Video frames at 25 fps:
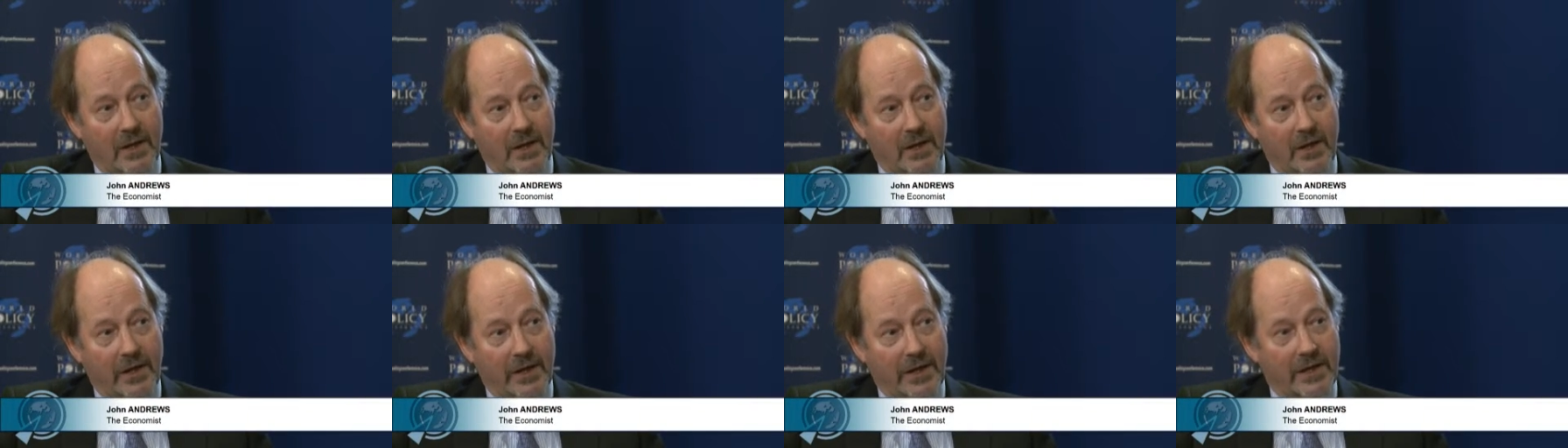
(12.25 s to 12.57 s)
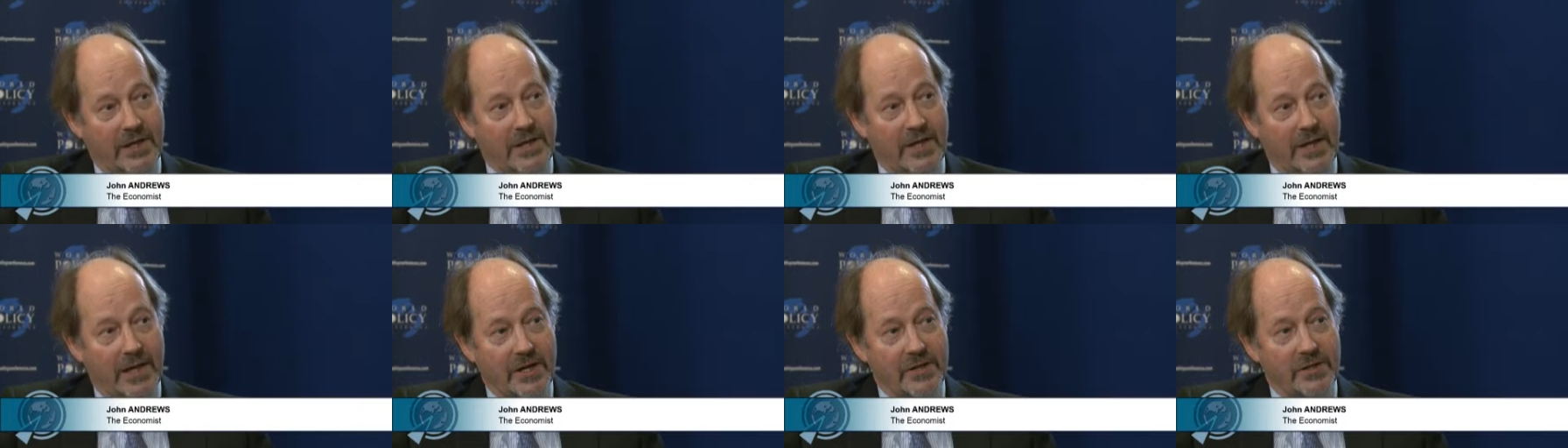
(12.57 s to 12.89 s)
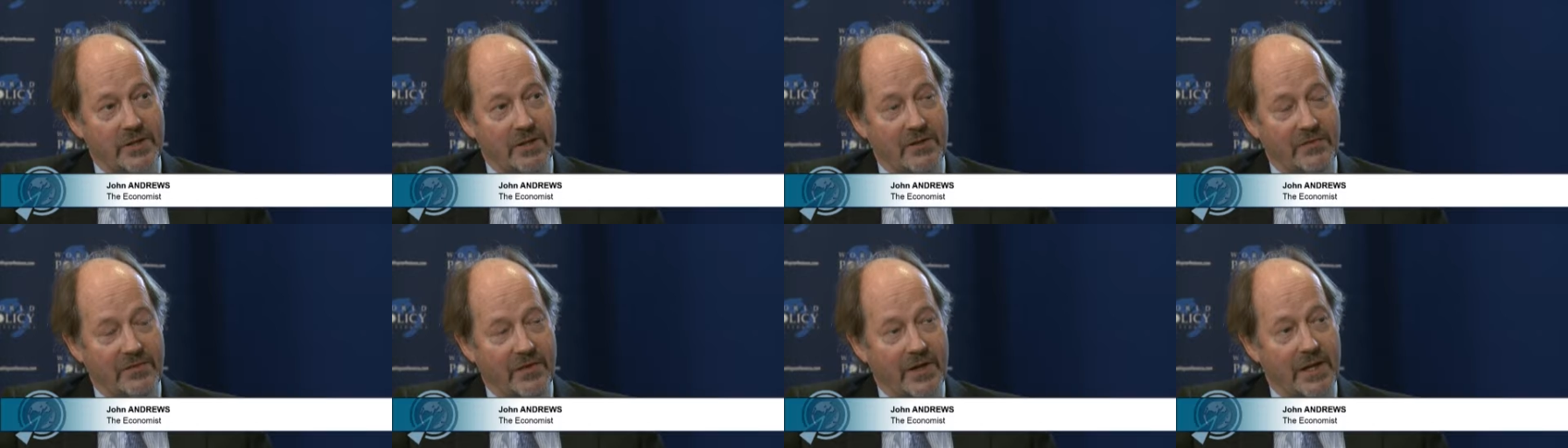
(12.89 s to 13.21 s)
on
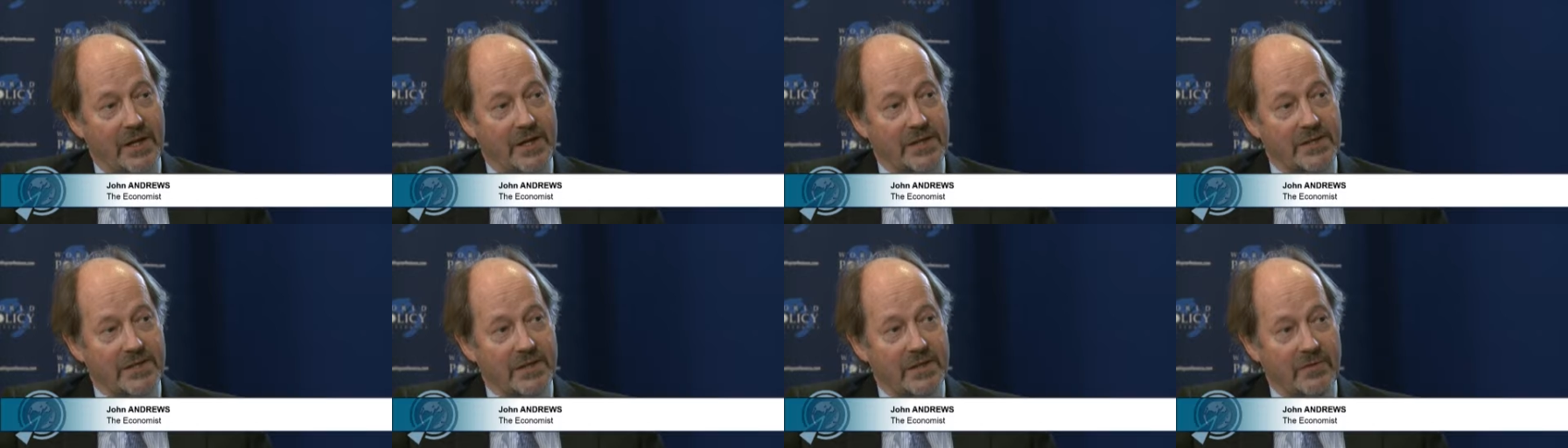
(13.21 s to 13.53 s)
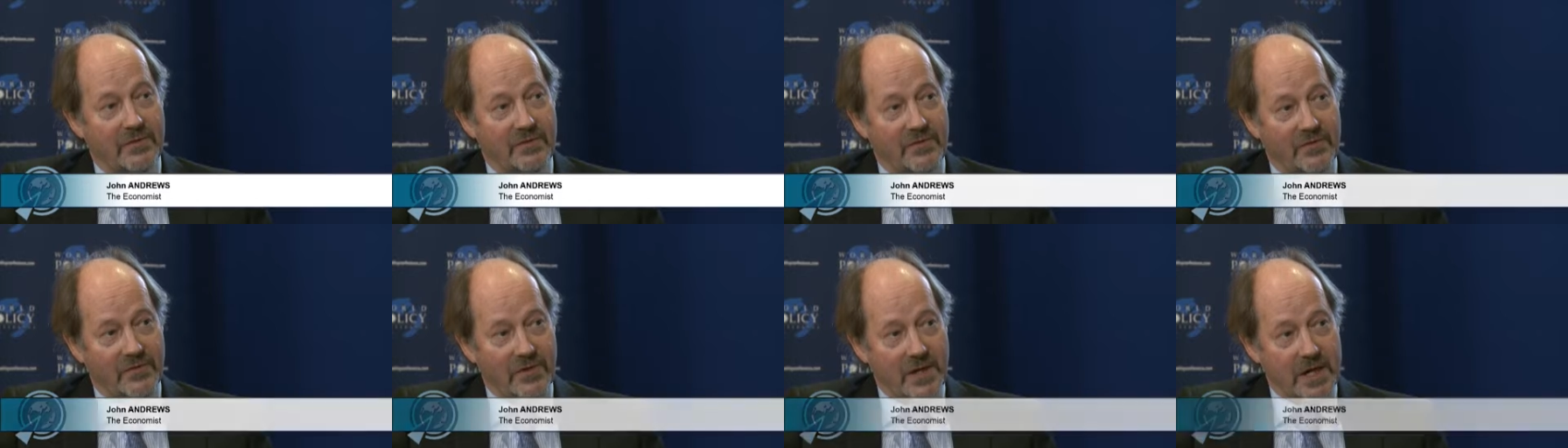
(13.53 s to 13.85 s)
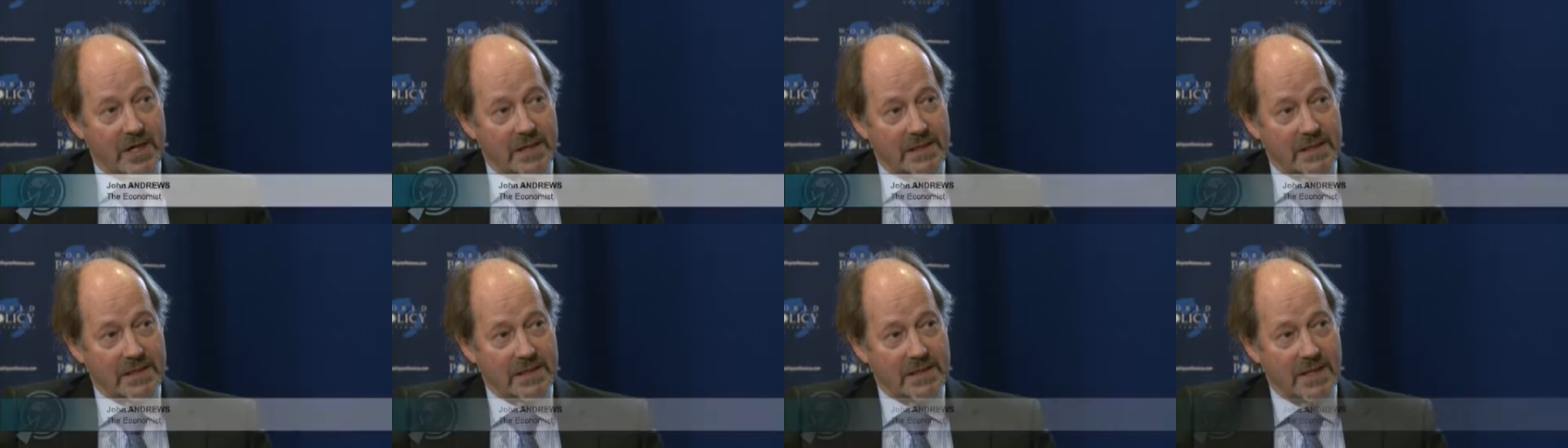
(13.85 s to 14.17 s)
international affairs in
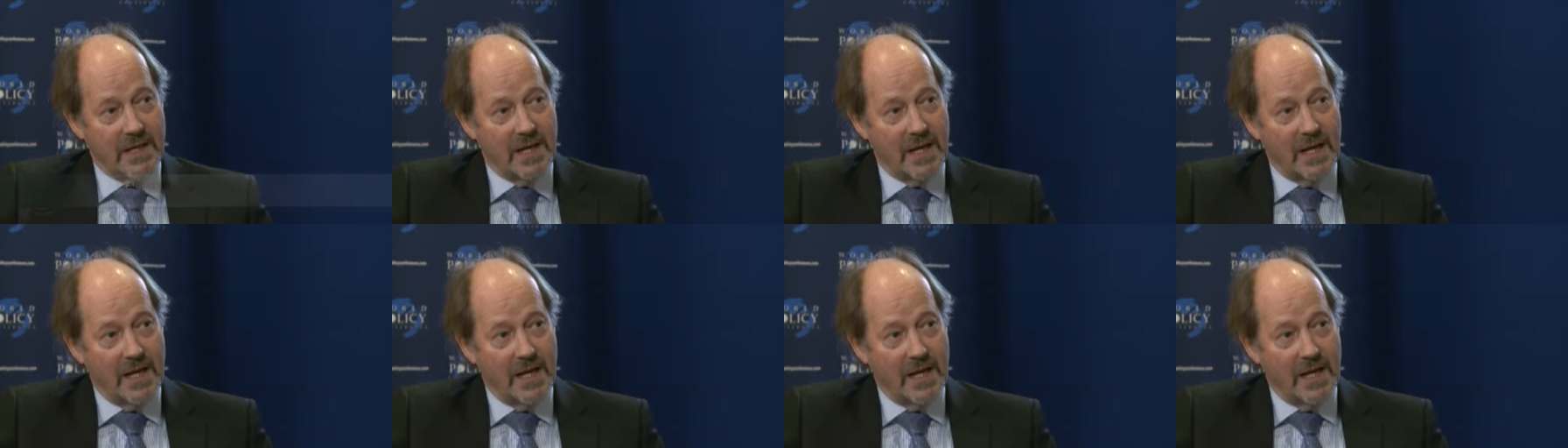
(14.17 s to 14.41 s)
France.